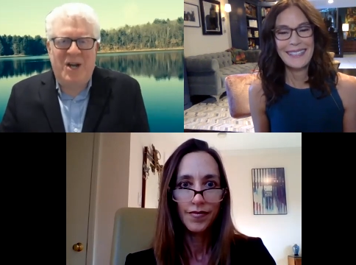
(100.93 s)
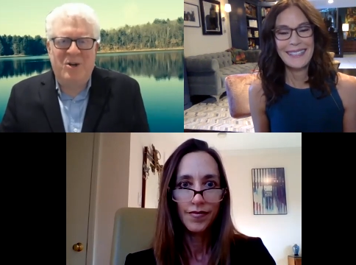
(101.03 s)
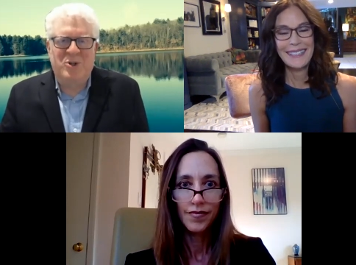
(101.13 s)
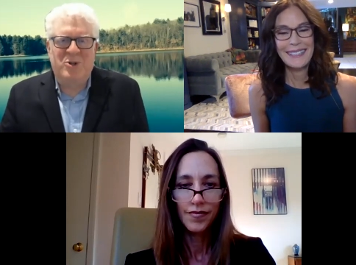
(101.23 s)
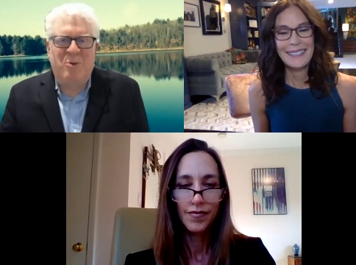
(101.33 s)

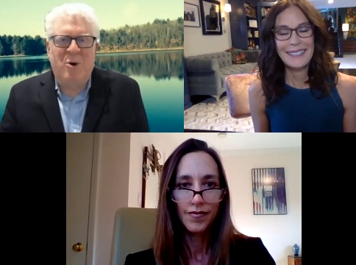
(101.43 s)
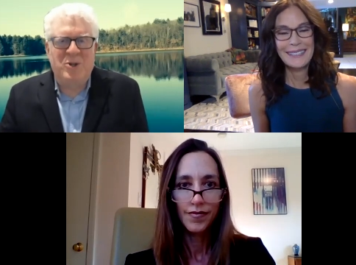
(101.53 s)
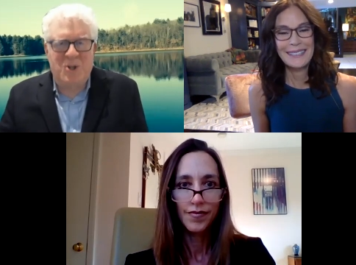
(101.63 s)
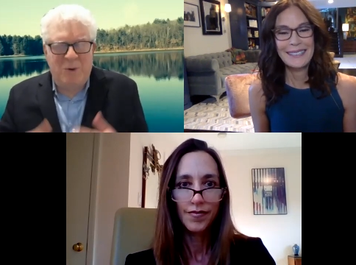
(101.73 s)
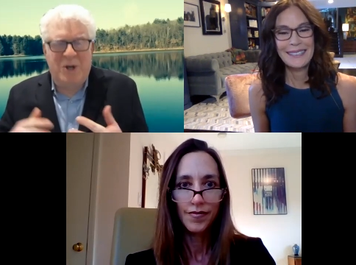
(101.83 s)
Speaker 1: your support
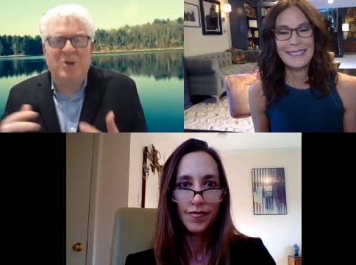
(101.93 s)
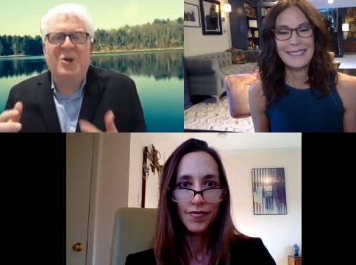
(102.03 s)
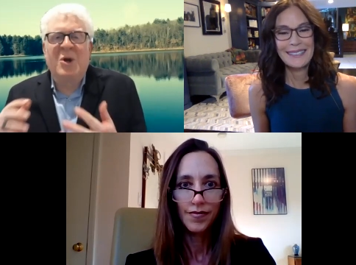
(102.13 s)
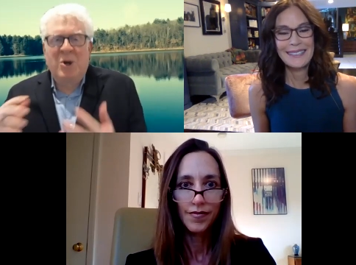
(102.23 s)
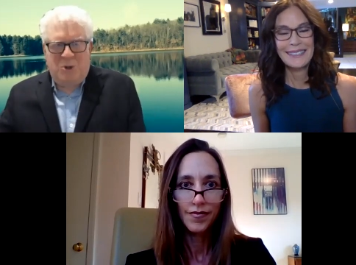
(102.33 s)
so we can
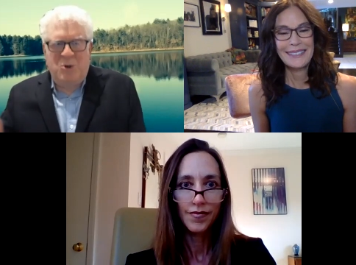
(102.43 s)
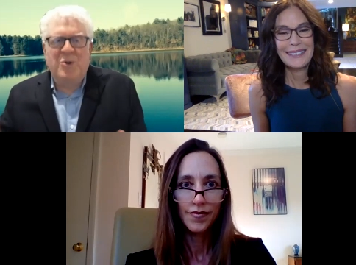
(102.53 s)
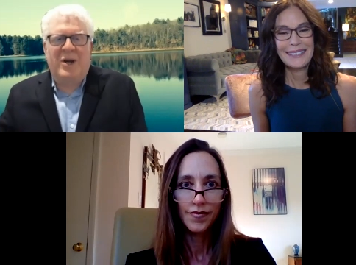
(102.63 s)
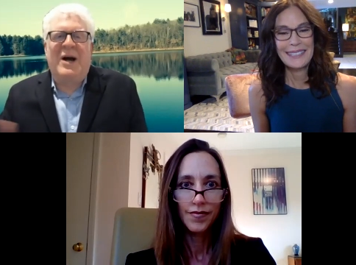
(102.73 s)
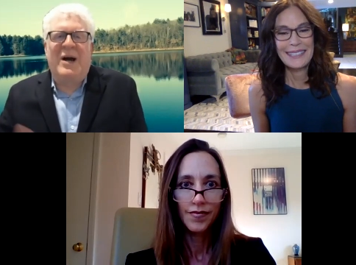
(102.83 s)
do
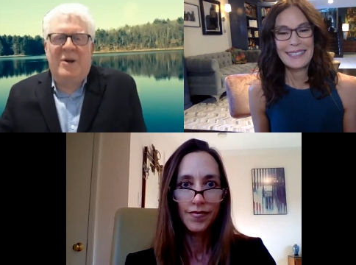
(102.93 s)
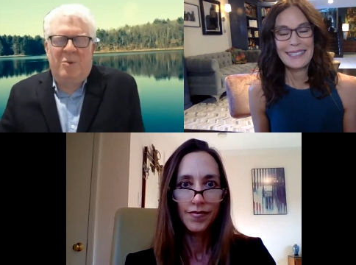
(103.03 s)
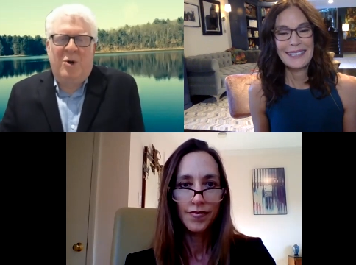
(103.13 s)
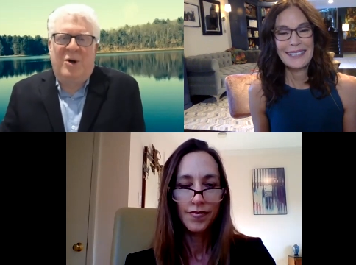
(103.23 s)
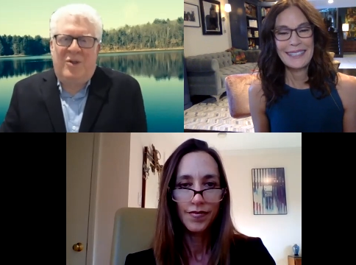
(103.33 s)
the kind of
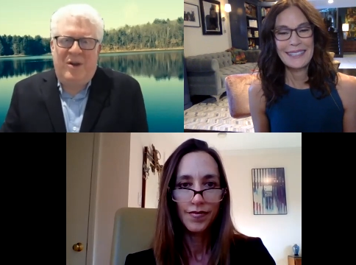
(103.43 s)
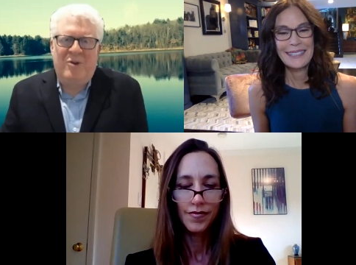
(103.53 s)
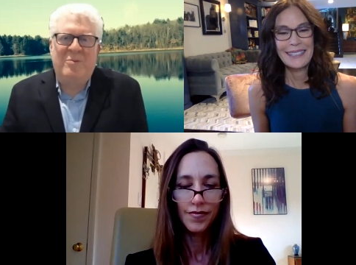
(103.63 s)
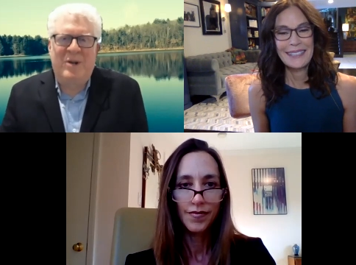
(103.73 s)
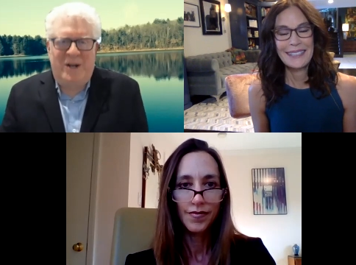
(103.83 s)
work that
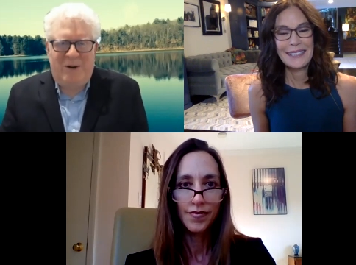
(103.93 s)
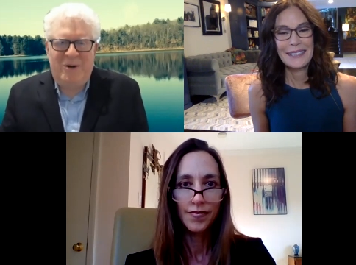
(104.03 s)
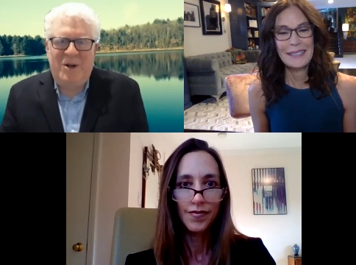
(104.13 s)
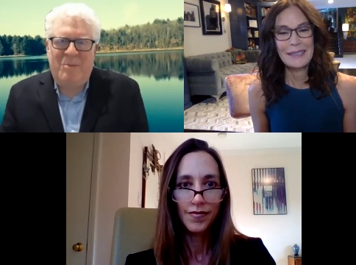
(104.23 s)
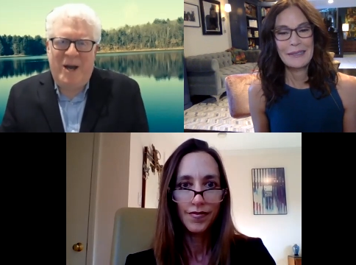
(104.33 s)
you've been
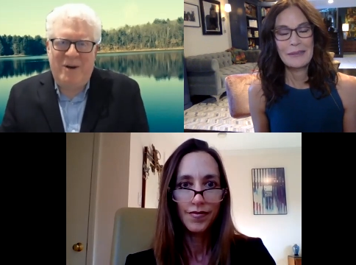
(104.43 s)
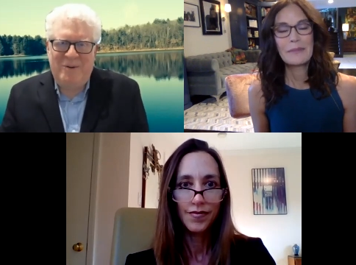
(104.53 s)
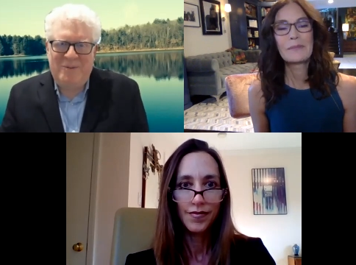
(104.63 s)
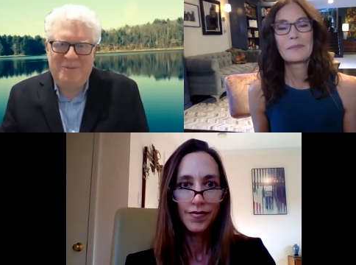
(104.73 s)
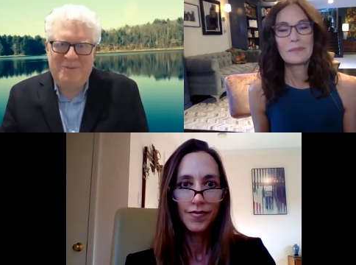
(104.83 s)
hearing about.
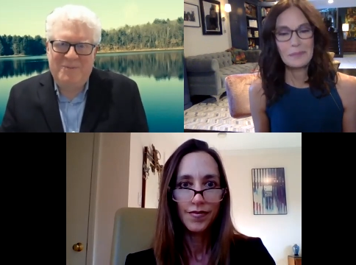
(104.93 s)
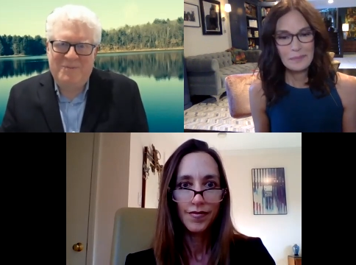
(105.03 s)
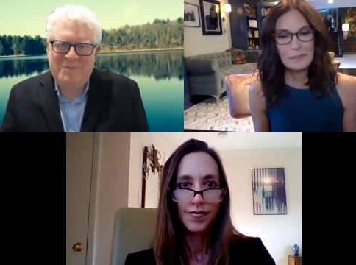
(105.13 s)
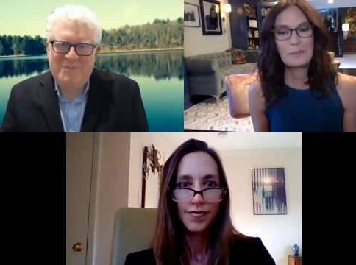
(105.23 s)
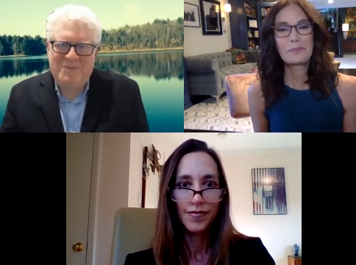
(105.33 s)

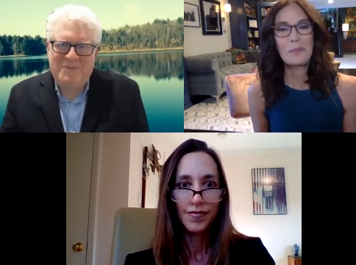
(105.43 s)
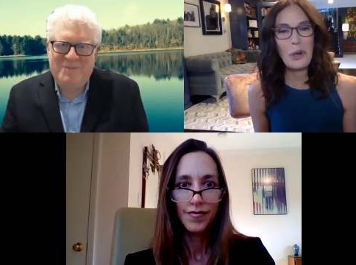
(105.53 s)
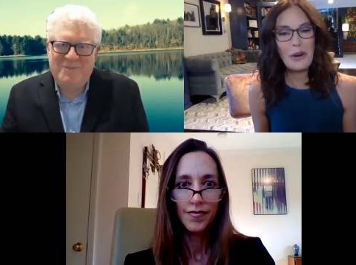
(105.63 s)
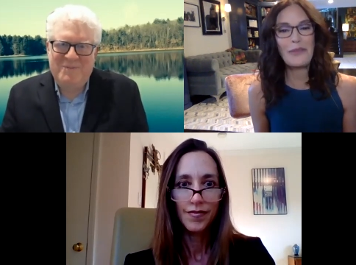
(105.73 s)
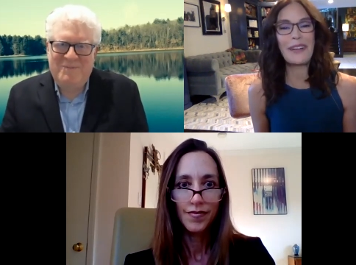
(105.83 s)

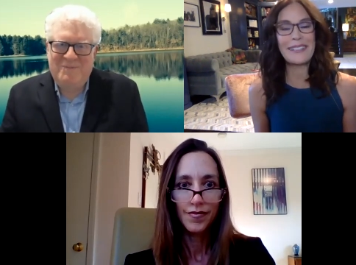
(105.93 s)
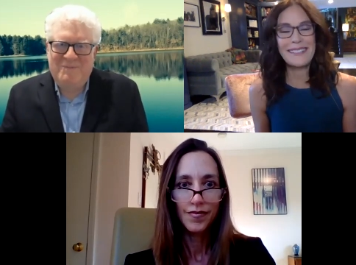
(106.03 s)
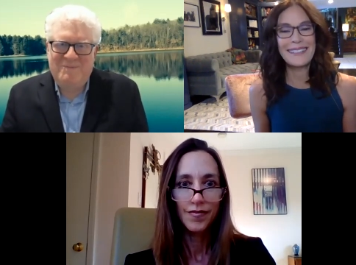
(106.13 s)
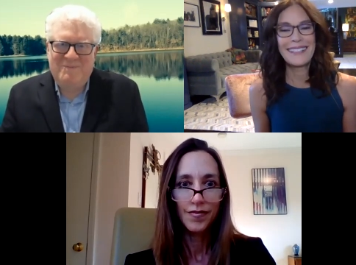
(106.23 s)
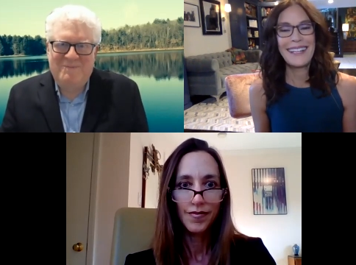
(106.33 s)

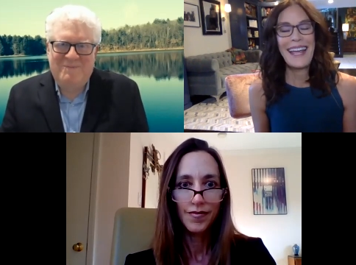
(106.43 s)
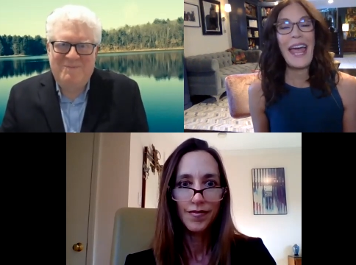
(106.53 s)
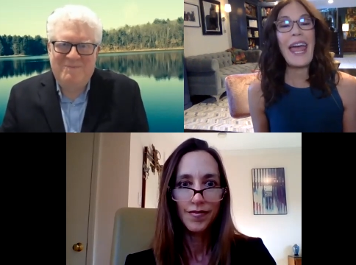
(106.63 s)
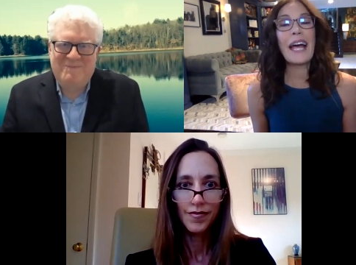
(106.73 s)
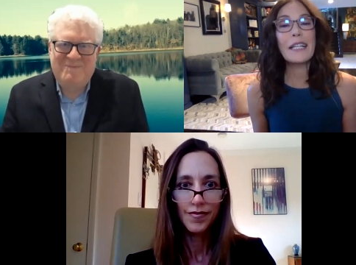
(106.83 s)
Speaker 2: Perfect.
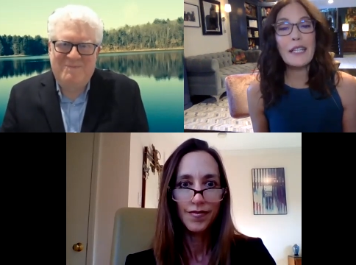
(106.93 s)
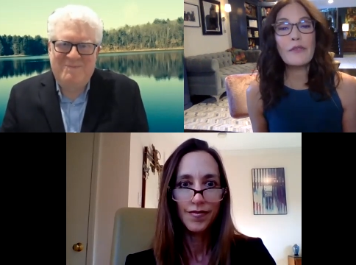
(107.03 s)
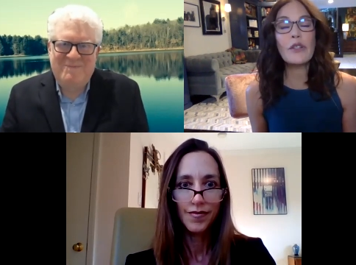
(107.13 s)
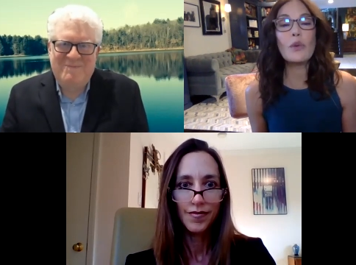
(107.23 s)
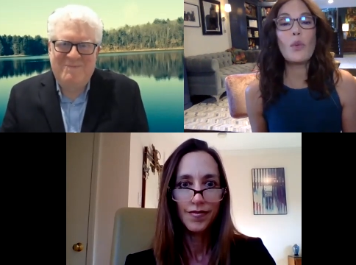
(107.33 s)
And
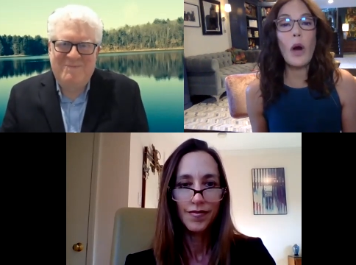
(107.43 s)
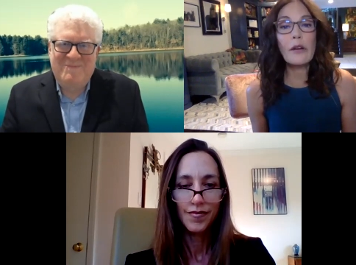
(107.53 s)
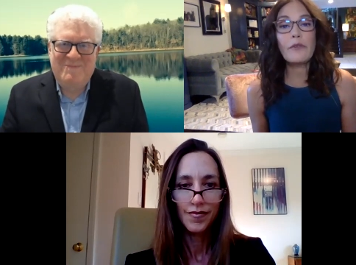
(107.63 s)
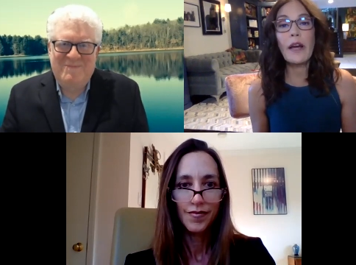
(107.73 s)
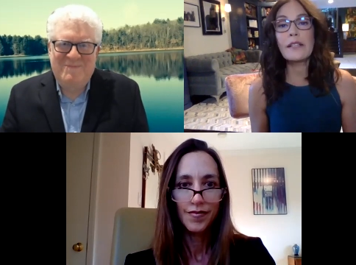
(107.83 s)
if you want
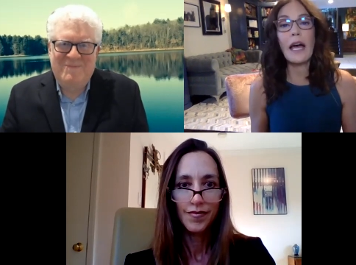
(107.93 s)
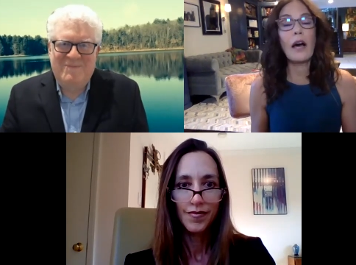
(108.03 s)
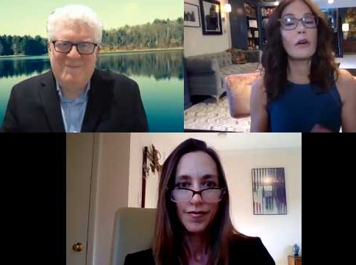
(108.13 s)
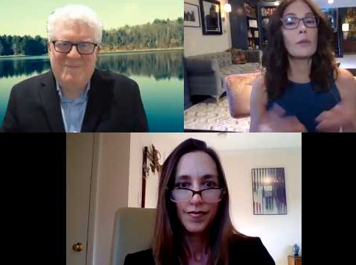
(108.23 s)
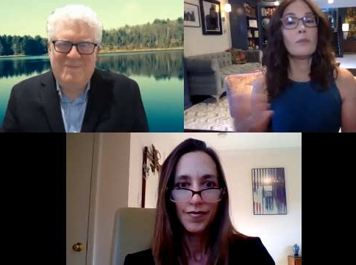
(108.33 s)
to find
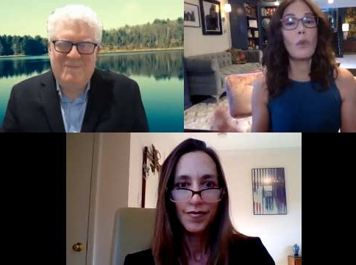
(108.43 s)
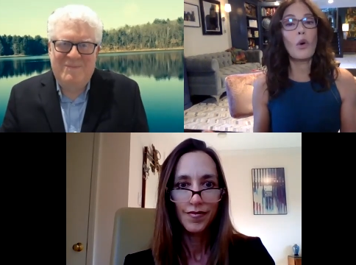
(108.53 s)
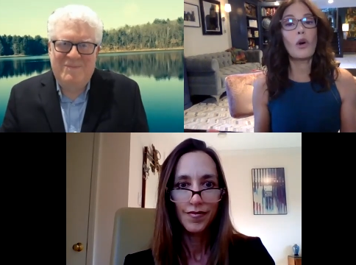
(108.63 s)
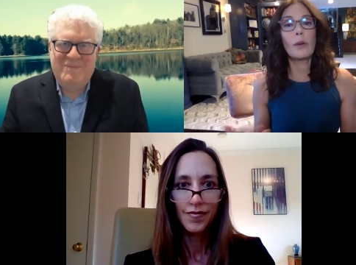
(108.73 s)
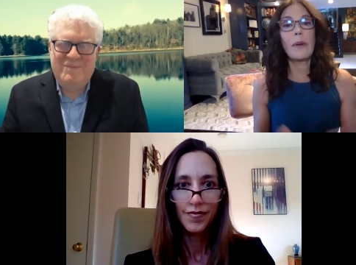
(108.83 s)
out
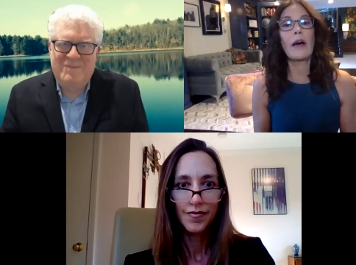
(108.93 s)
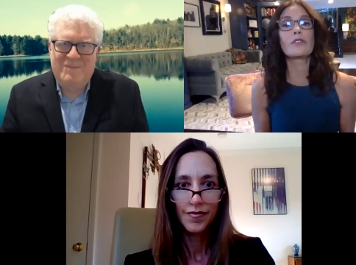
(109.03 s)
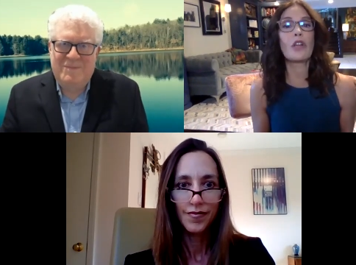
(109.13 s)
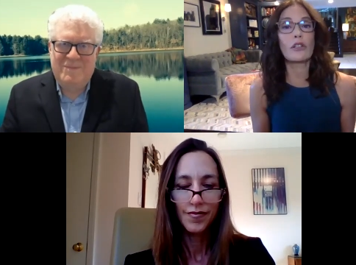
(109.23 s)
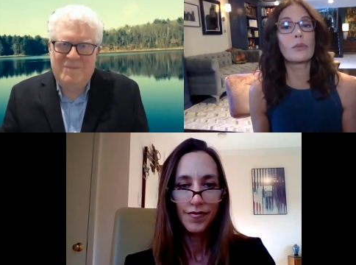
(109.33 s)
more about
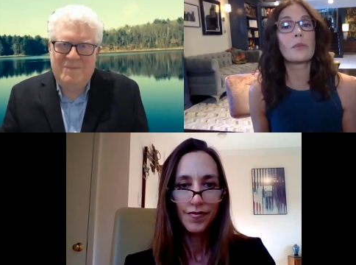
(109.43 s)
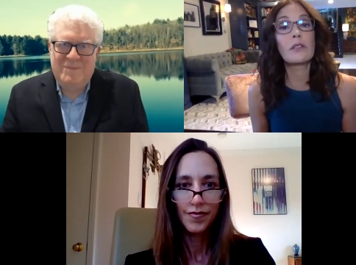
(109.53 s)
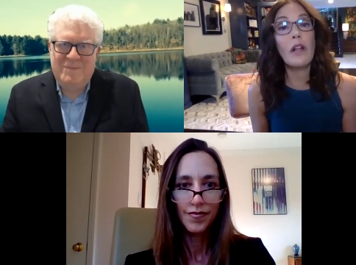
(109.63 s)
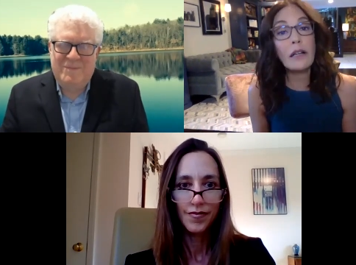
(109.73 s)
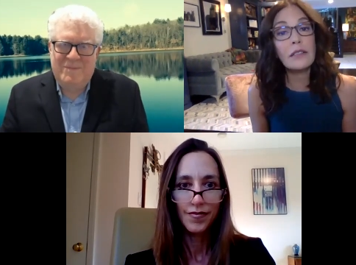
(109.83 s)
Dr.
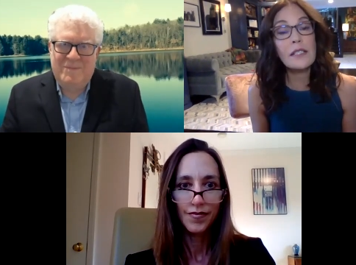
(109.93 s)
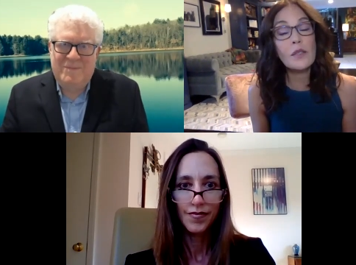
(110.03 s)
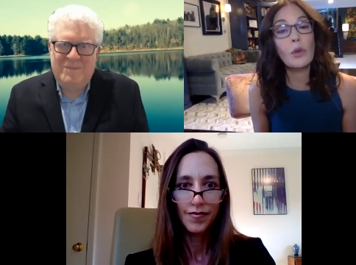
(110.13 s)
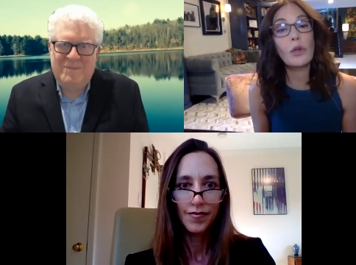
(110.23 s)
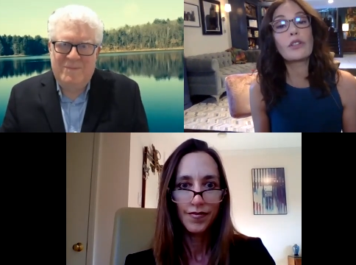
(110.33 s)
McLaughlin's
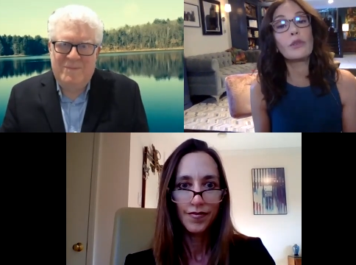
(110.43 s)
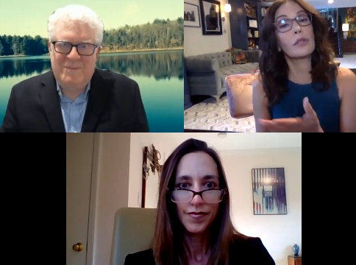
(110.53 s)
work, you